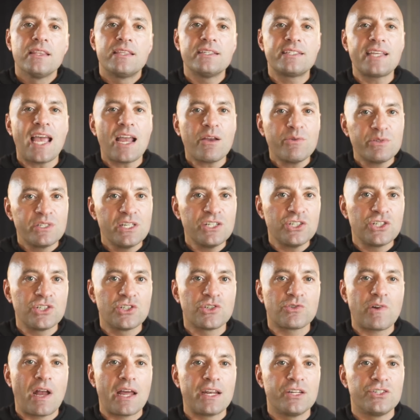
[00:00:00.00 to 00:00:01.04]
This acquisition
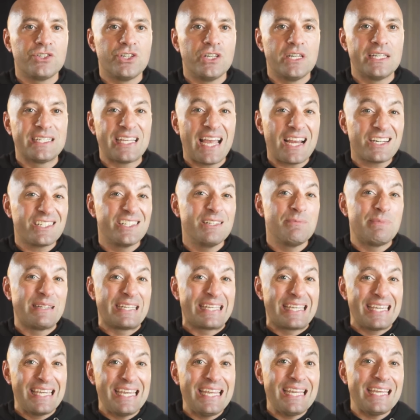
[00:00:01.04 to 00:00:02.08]
strategy has actually been
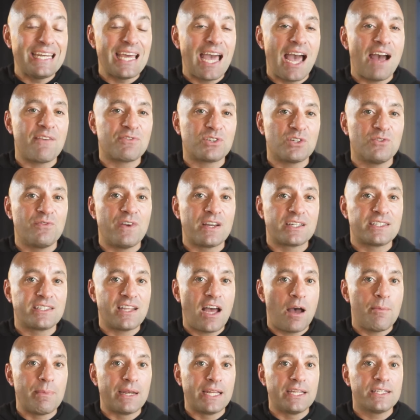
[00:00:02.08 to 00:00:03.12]
key to After Effects
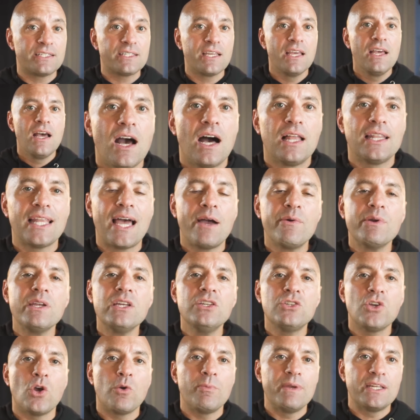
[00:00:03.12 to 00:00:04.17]
dominance, allowing
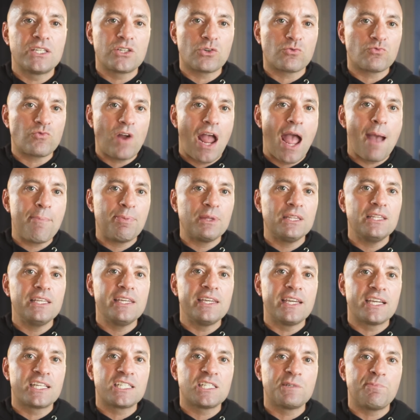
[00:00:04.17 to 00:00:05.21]
Adobe to
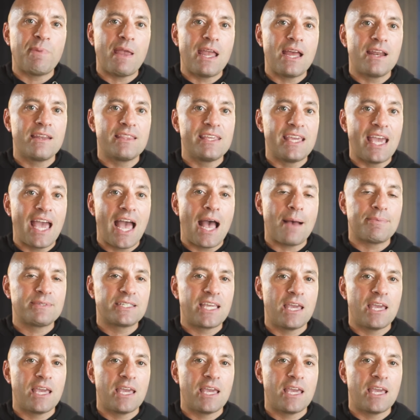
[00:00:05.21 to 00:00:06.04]
rapidly expand the app's